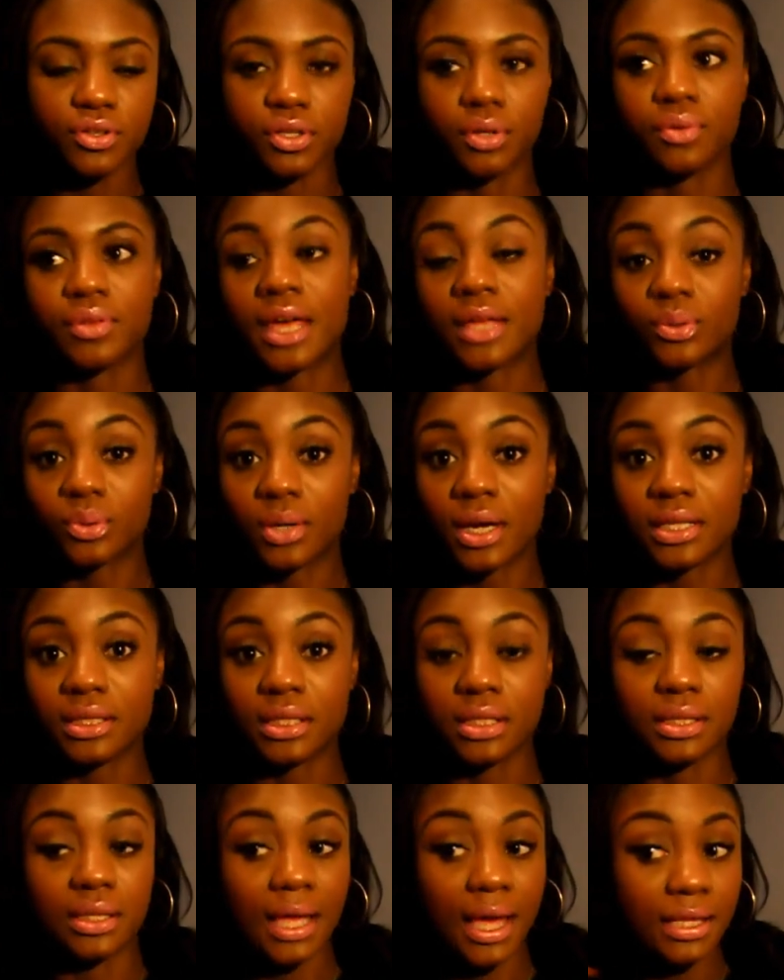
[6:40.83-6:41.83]
So that's what I
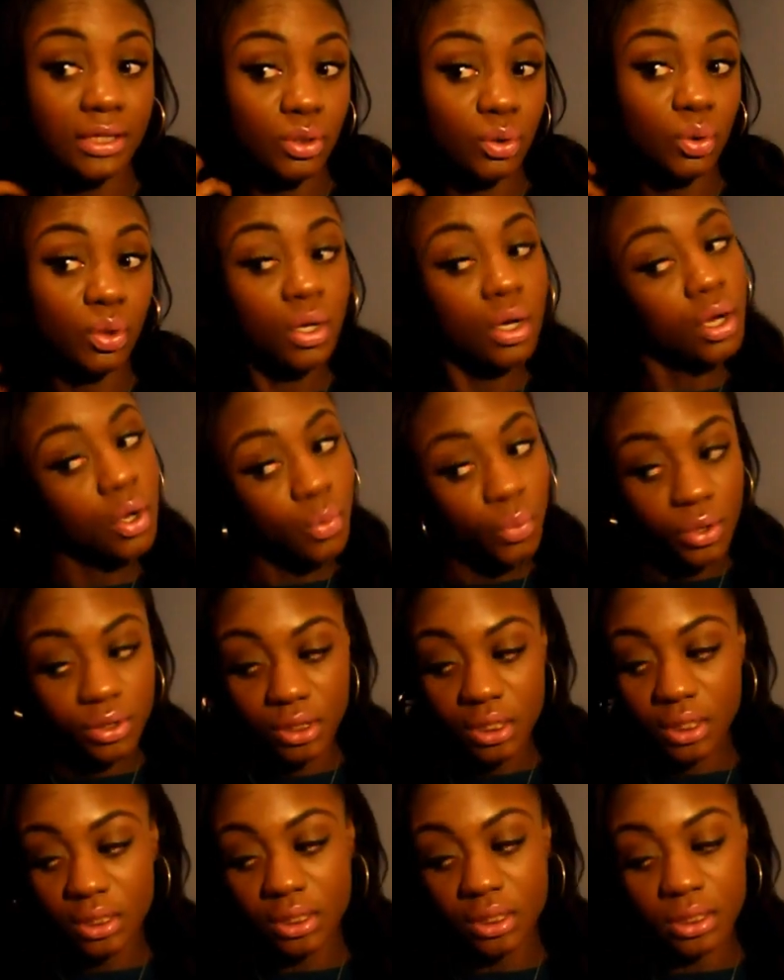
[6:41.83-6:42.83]
did. That's
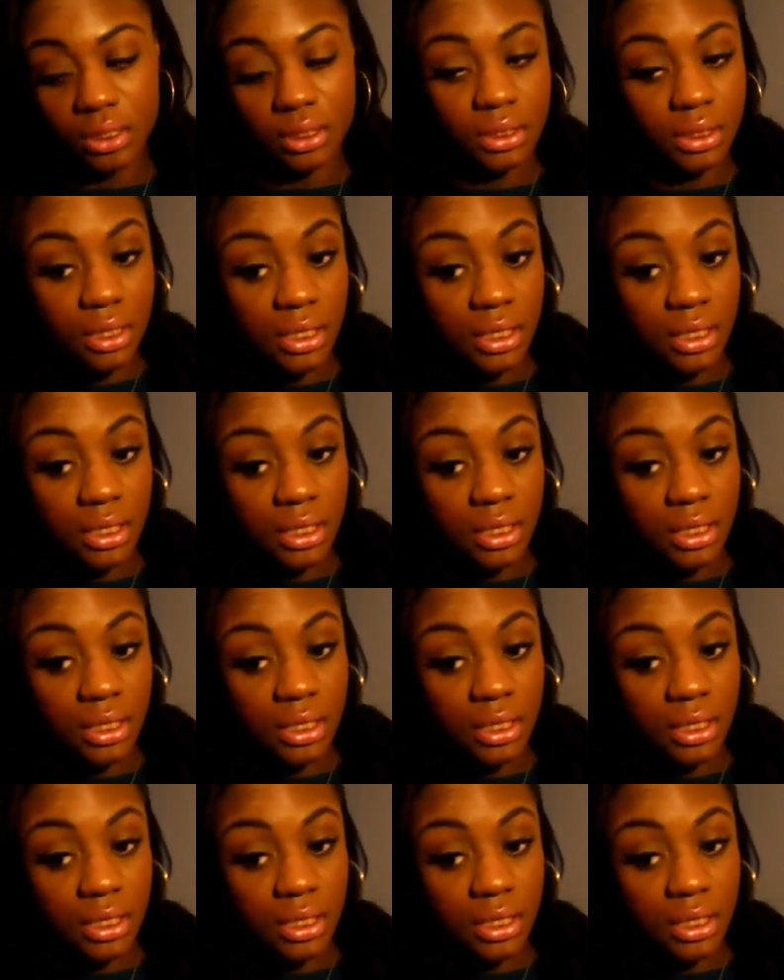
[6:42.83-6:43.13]
what this is.